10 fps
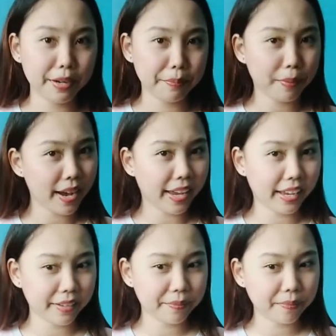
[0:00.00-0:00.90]
And
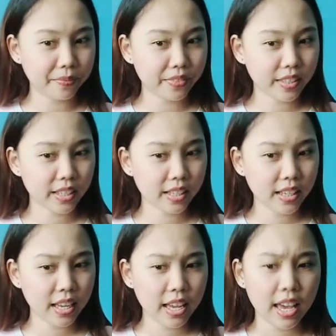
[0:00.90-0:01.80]
on
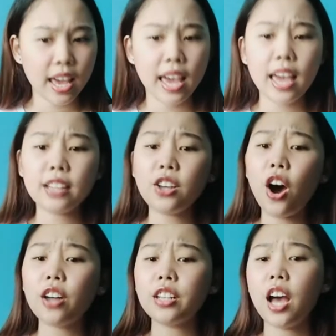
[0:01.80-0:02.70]
January
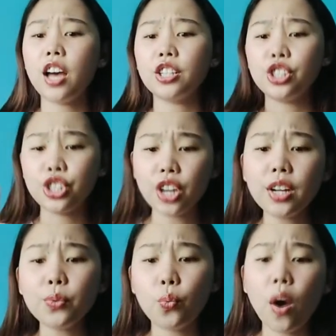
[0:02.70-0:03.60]
2012,
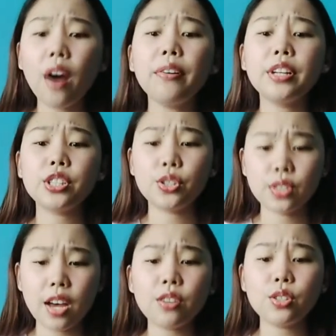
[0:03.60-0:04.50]
Beta
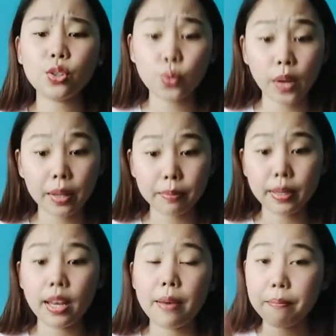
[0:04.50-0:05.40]
Model
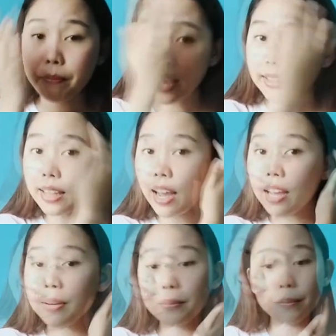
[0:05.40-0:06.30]
B were
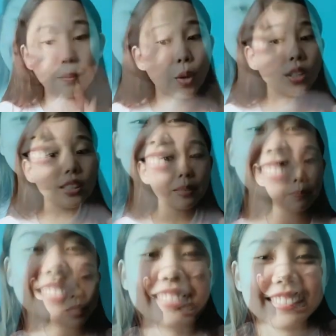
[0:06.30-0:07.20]
up.
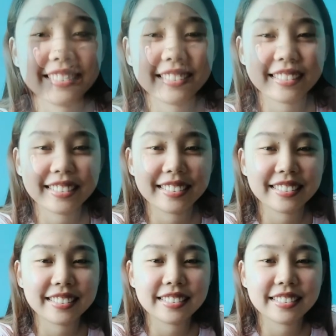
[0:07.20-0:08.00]
Good day, everyone.